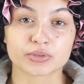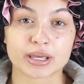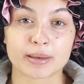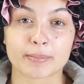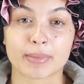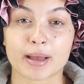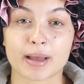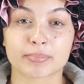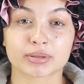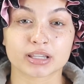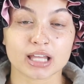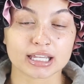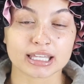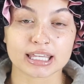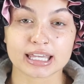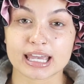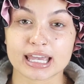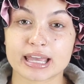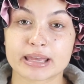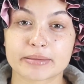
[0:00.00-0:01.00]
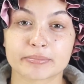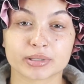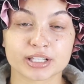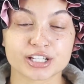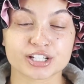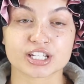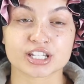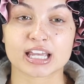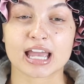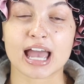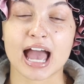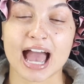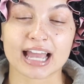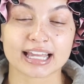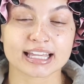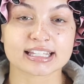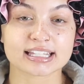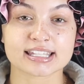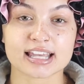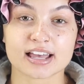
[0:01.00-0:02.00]
unit by plucking it and bleaching it i
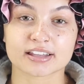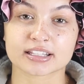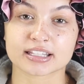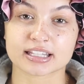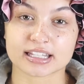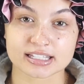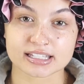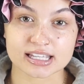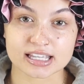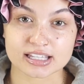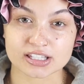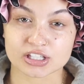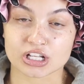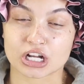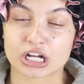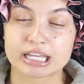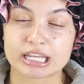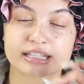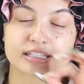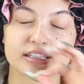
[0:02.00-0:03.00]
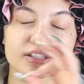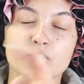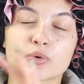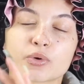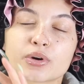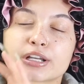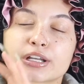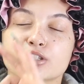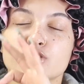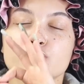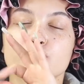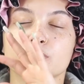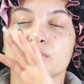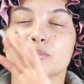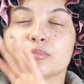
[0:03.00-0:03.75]
can tell that this install is going to